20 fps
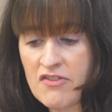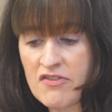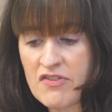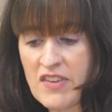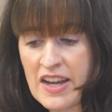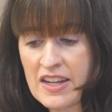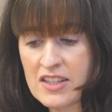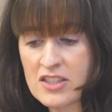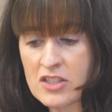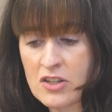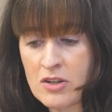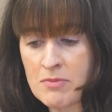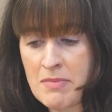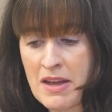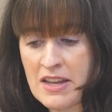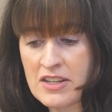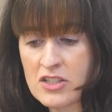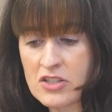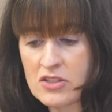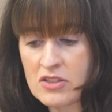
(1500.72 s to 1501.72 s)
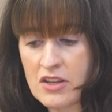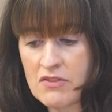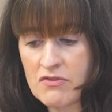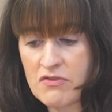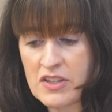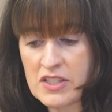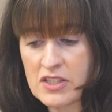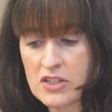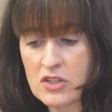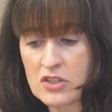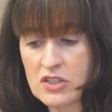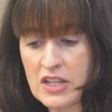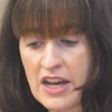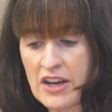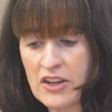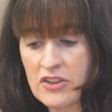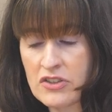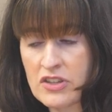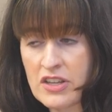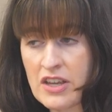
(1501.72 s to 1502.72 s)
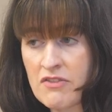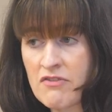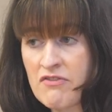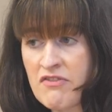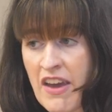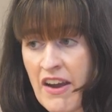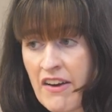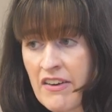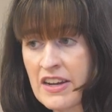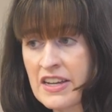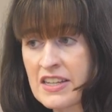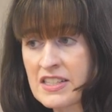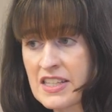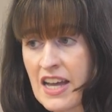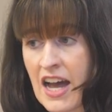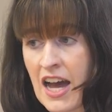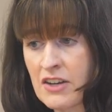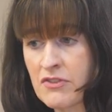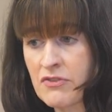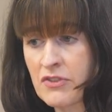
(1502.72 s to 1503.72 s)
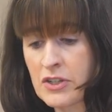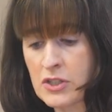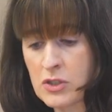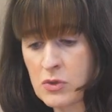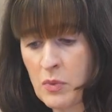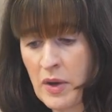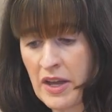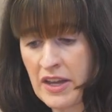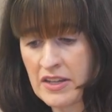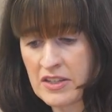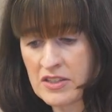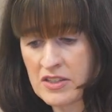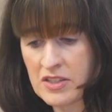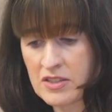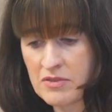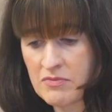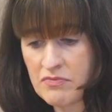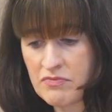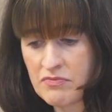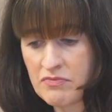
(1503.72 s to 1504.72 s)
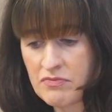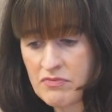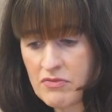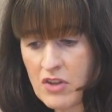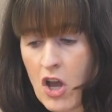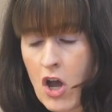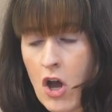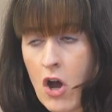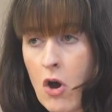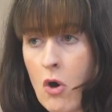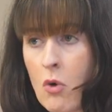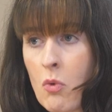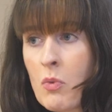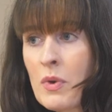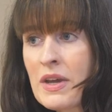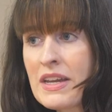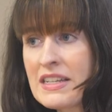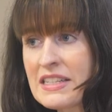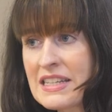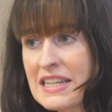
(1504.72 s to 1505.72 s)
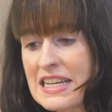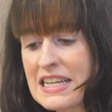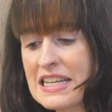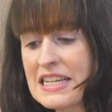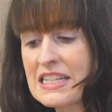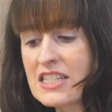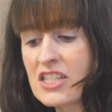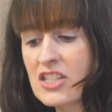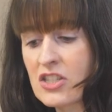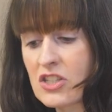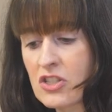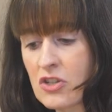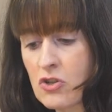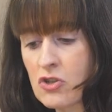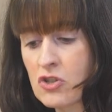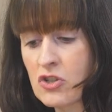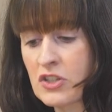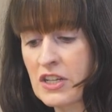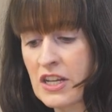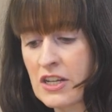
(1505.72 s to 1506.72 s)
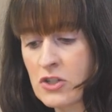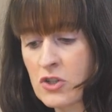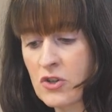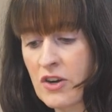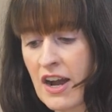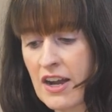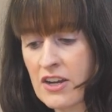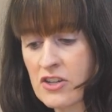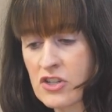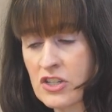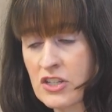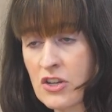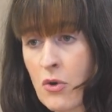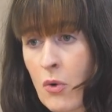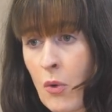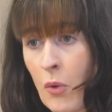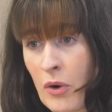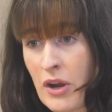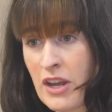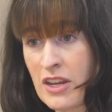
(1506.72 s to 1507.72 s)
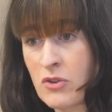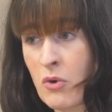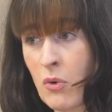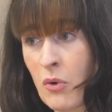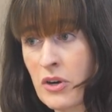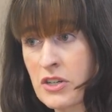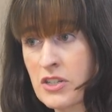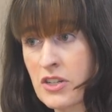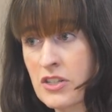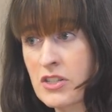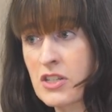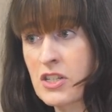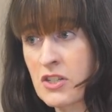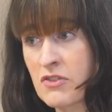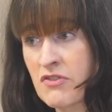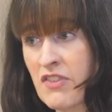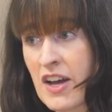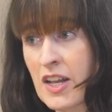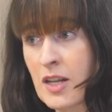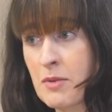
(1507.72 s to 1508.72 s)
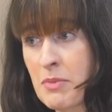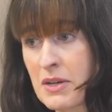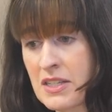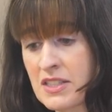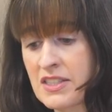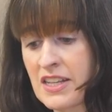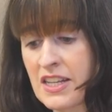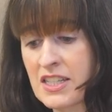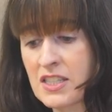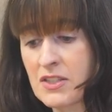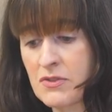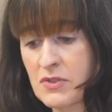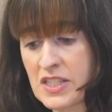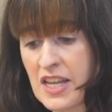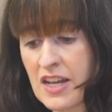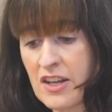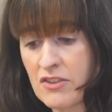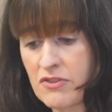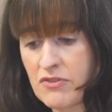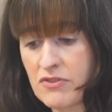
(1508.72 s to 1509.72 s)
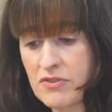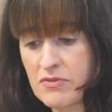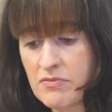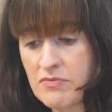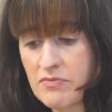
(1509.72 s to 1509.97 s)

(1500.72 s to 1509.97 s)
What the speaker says: affects our mental and physical health in various adverse ways. We need social interaction in order to develop a sense of self.